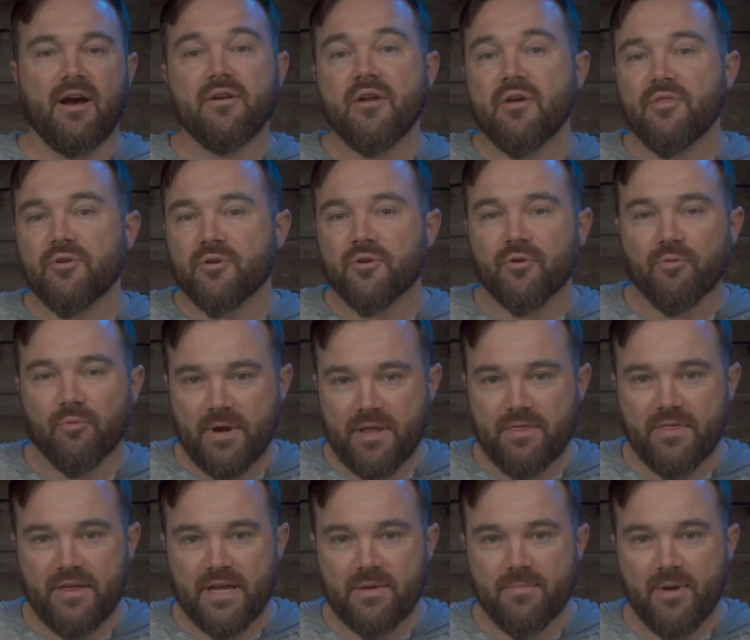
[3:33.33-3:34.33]
Another
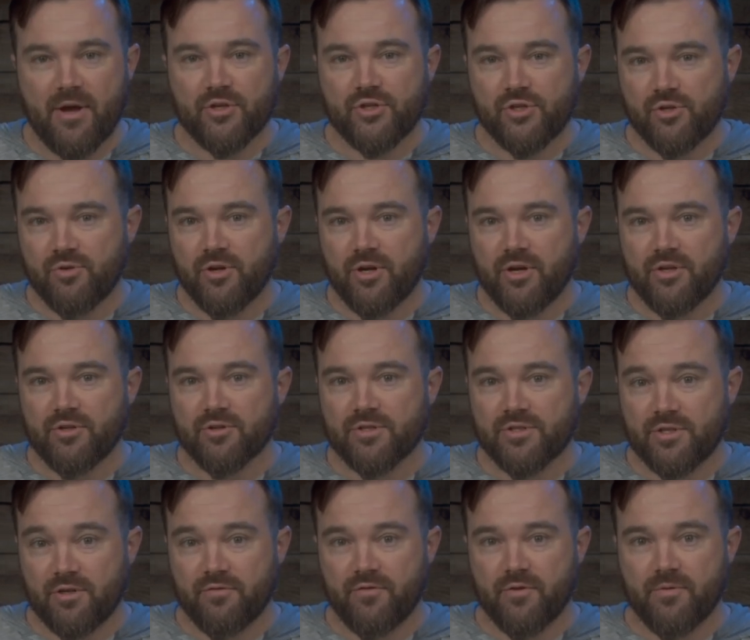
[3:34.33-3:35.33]
great thing about shooting on your
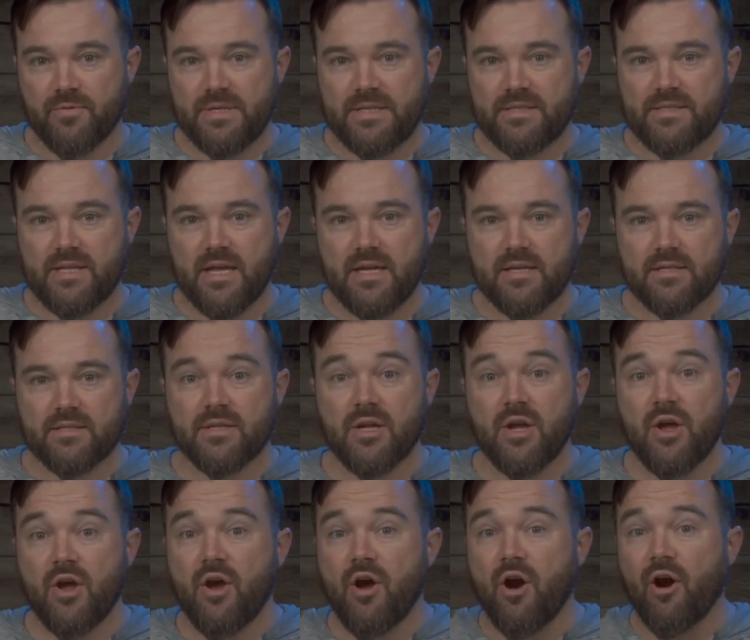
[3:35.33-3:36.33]
cell phone these days
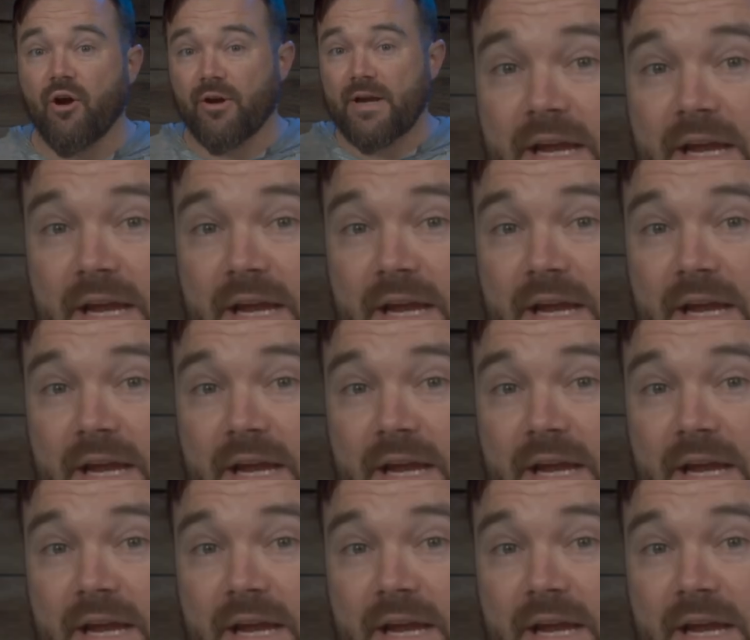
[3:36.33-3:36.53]
are